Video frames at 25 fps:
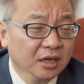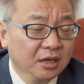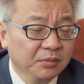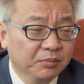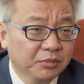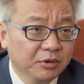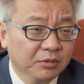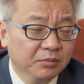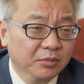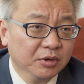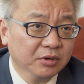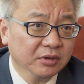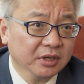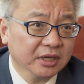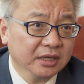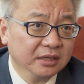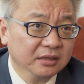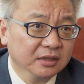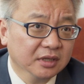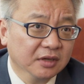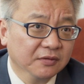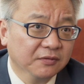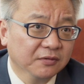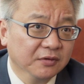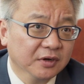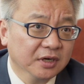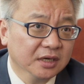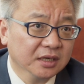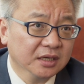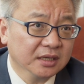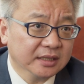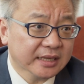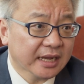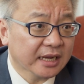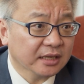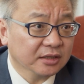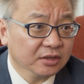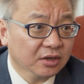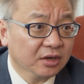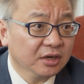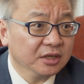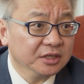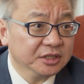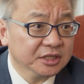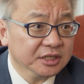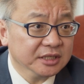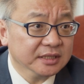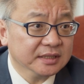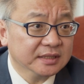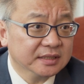promoting different
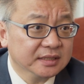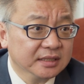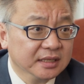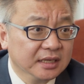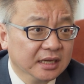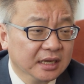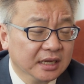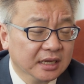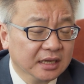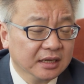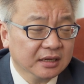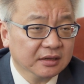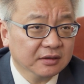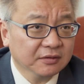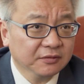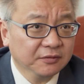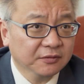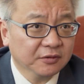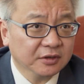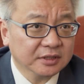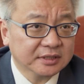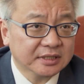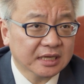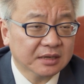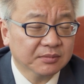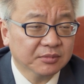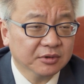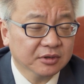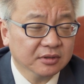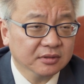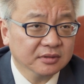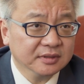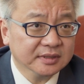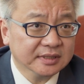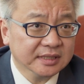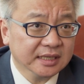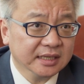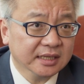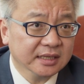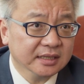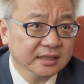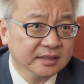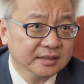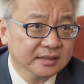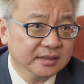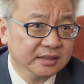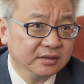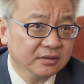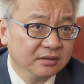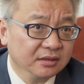technologies, for example,
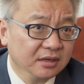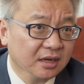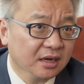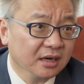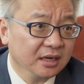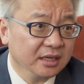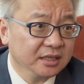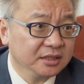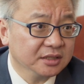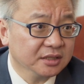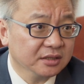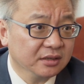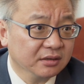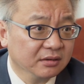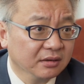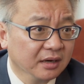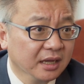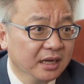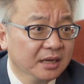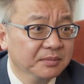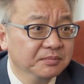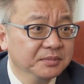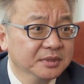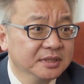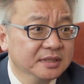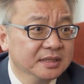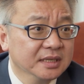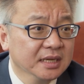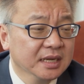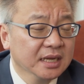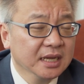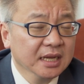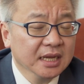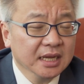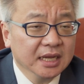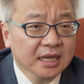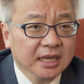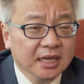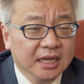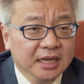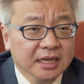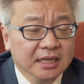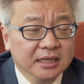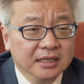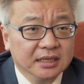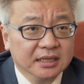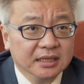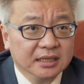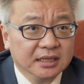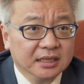zero knowledge rollups.
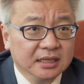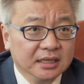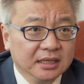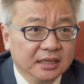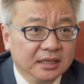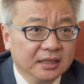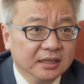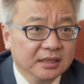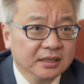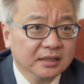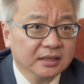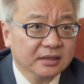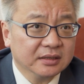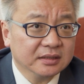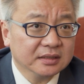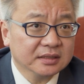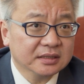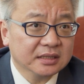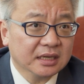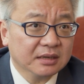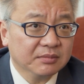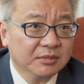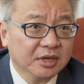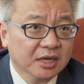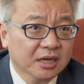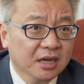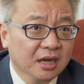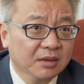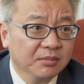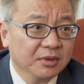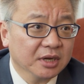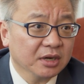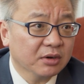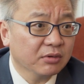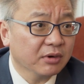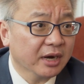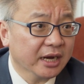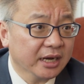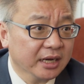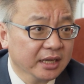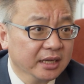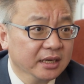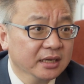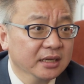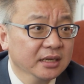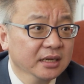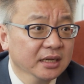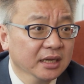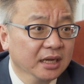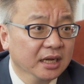And there are some carbon
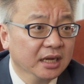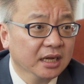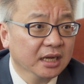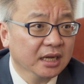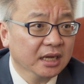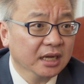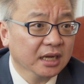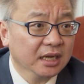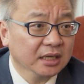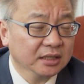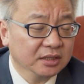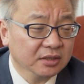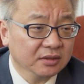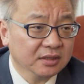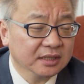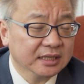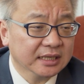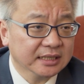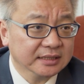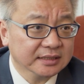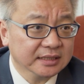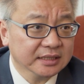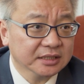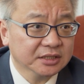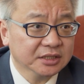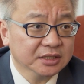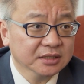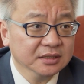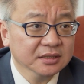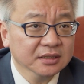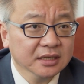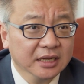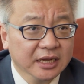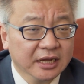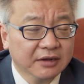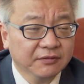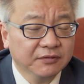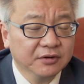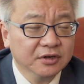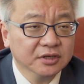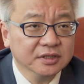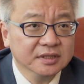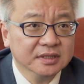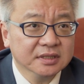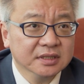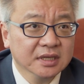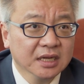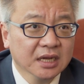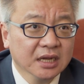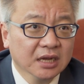credit tokenization
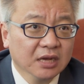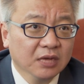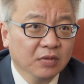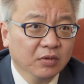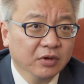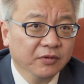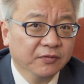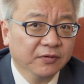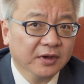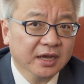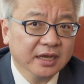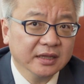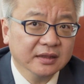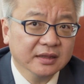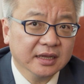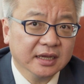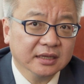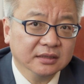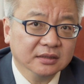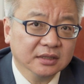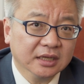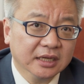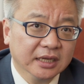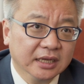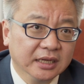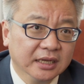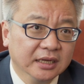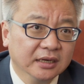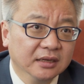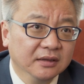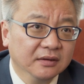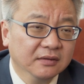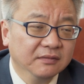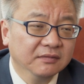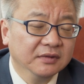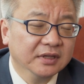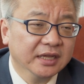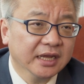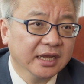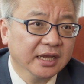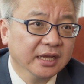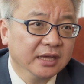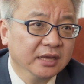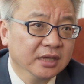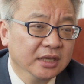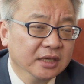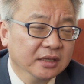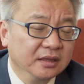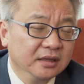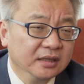efforts. We find that at the end of the
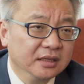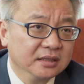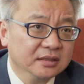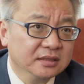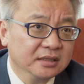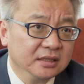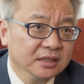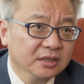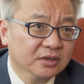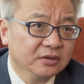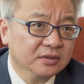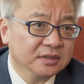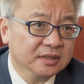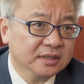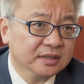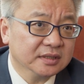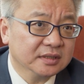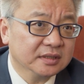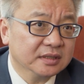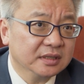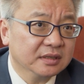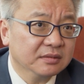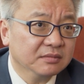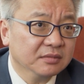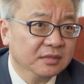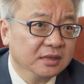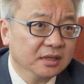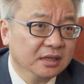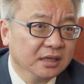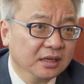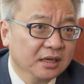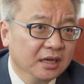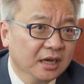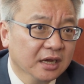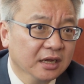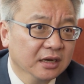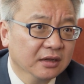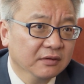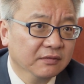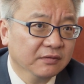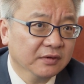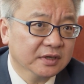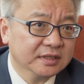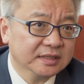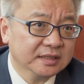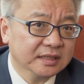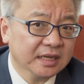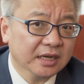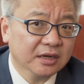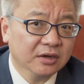day, in this ecosystem, the kind of
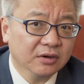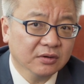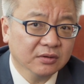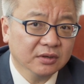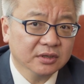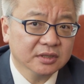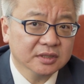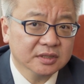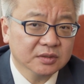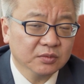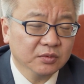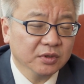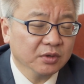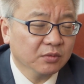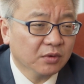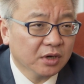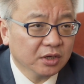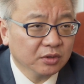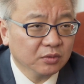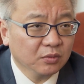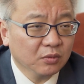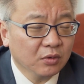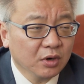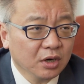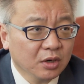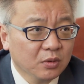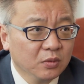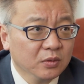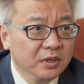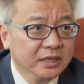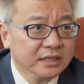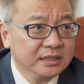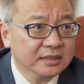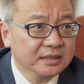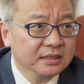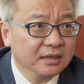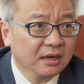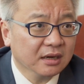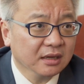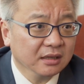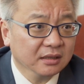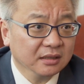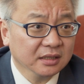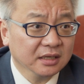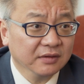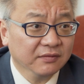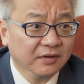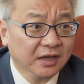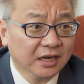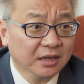stakeholders we want to work with are
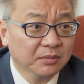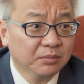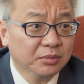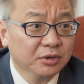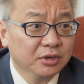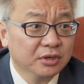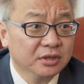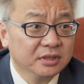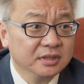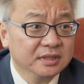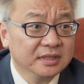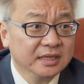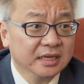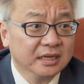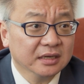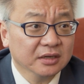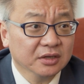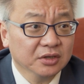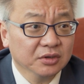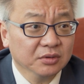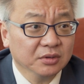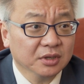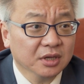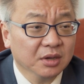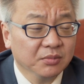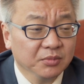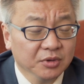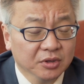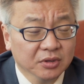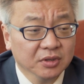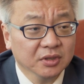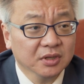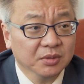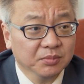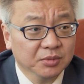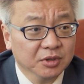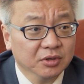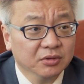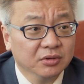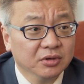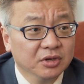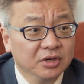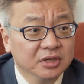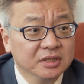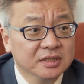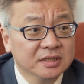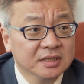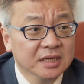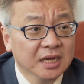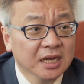the developers and the community
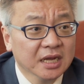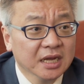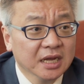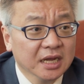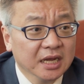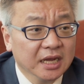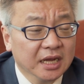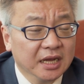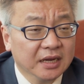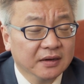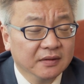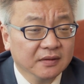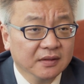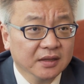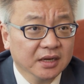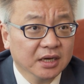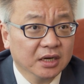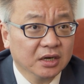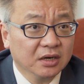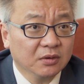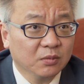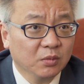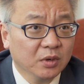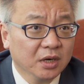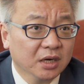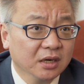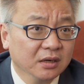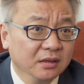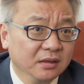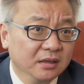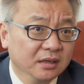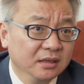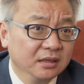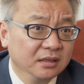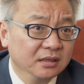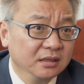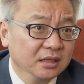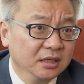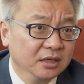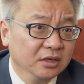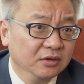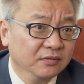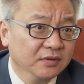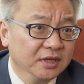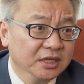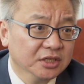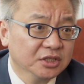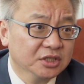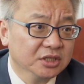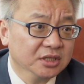builders. And they are where the
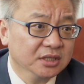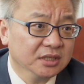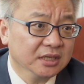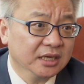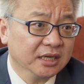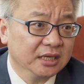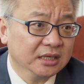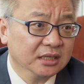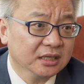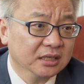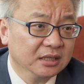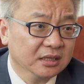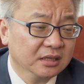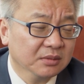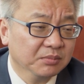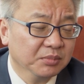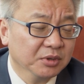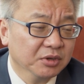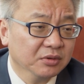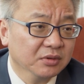innovation and the